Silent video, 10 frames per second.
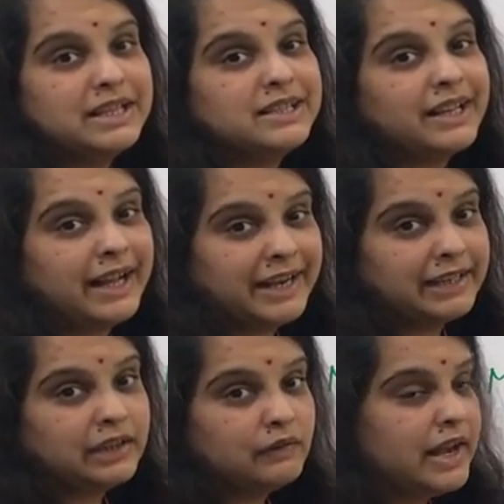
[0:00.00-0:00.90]
is the
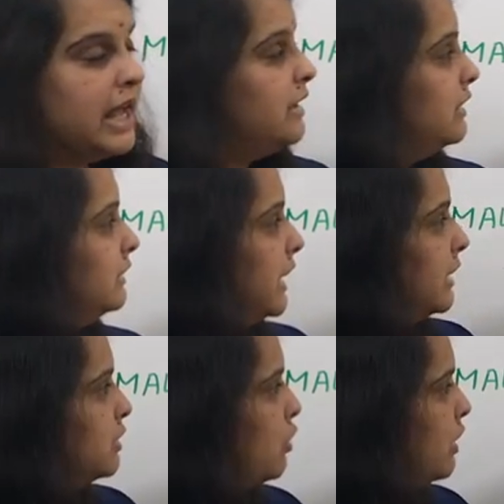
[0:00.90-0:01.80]
connective layer that
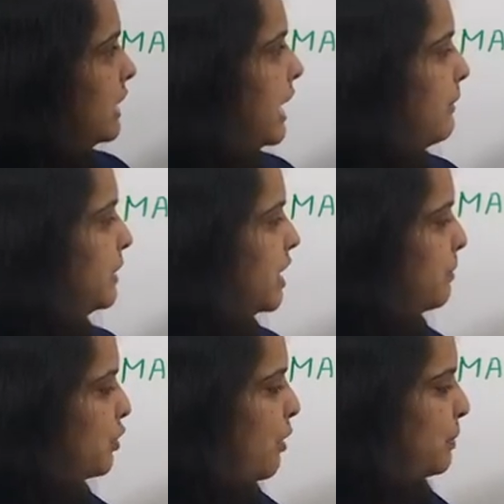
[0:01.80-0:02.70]
is called lamina
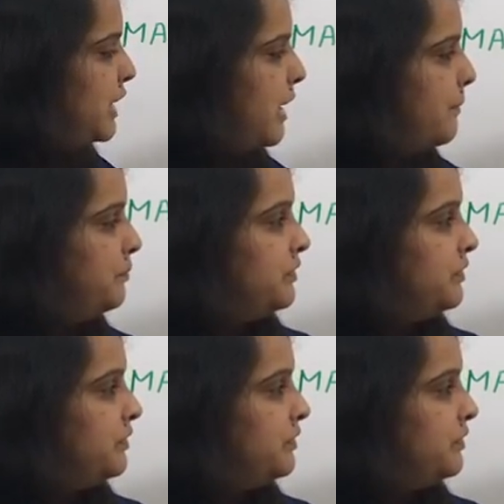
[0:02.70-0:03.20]
propria,